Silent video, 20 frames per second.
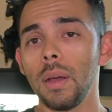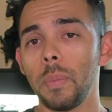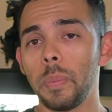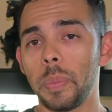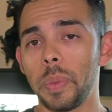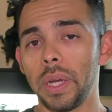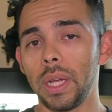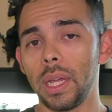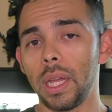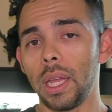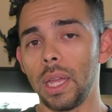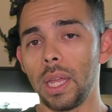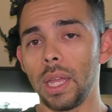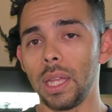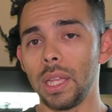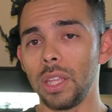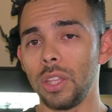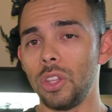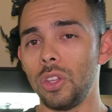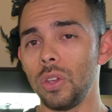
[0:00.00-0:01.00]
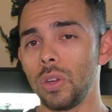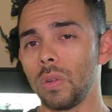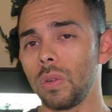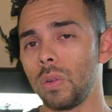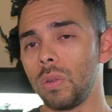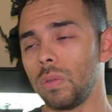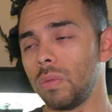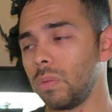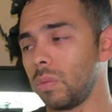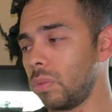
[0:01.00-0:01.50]
but you
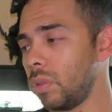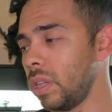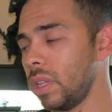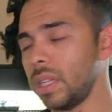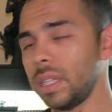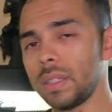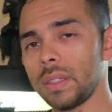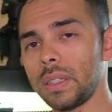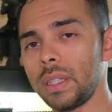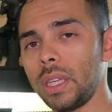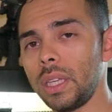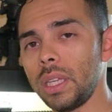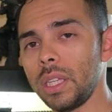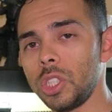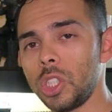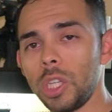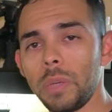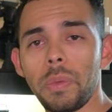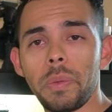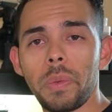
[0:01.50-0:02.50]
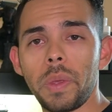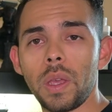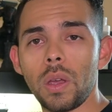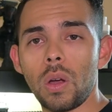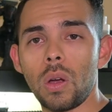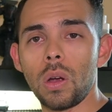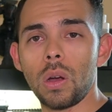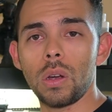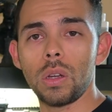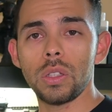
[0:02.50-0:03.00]
don't really see
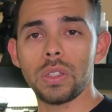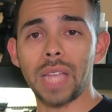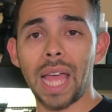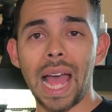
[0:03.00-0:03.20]
GBBRs